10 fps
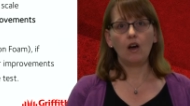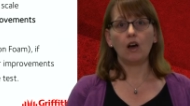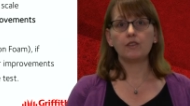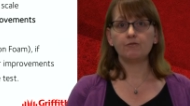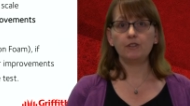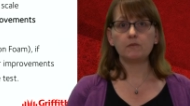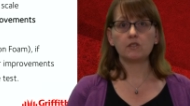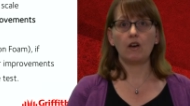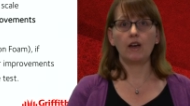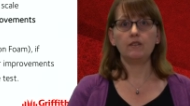On the flip
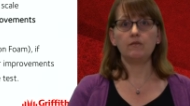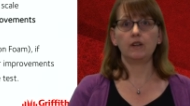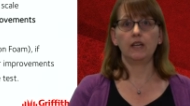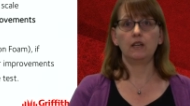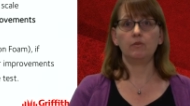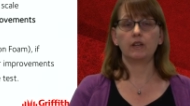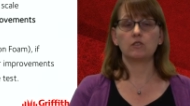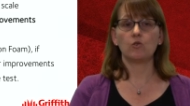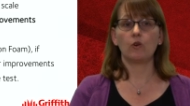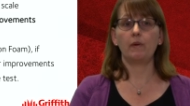side, here we can
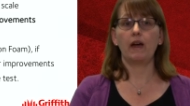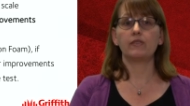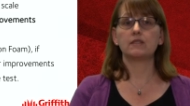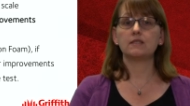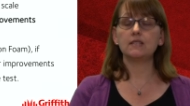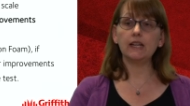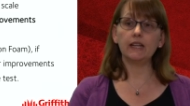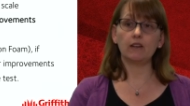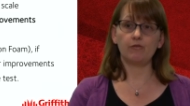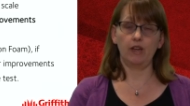talk about the
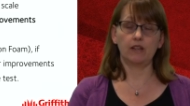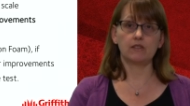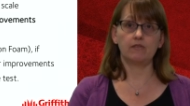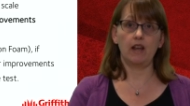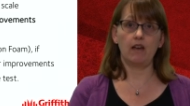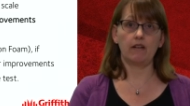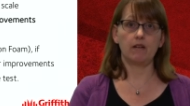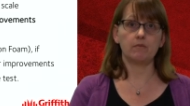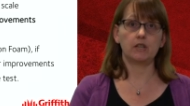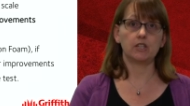ceiling effects of an
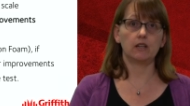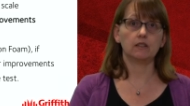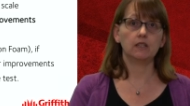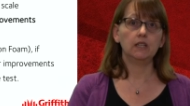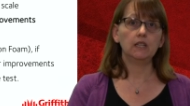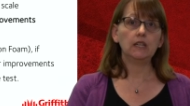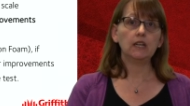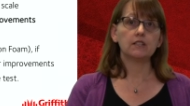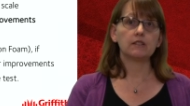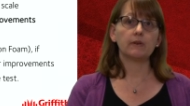outcome measure.
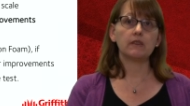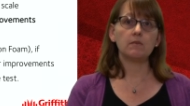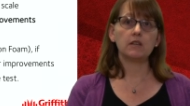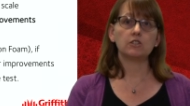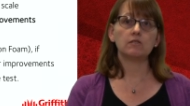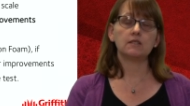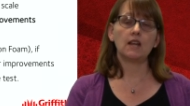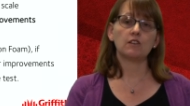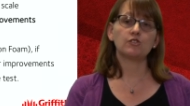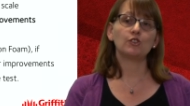So when the measure is
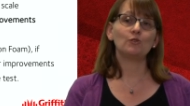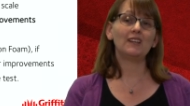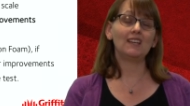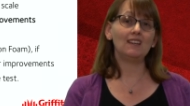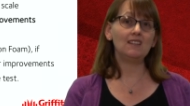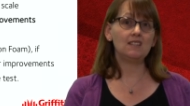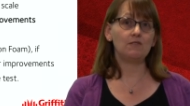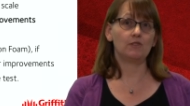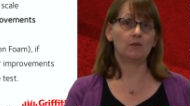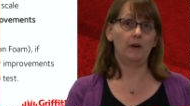now too easy
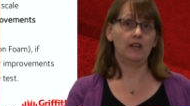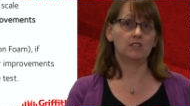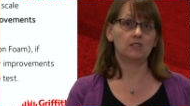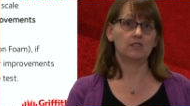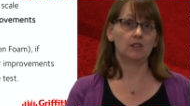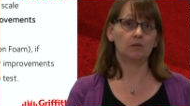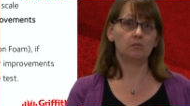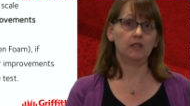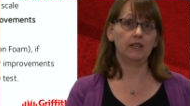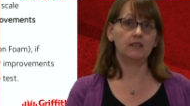for the patient to
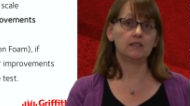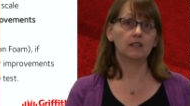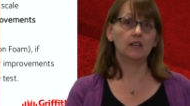complete,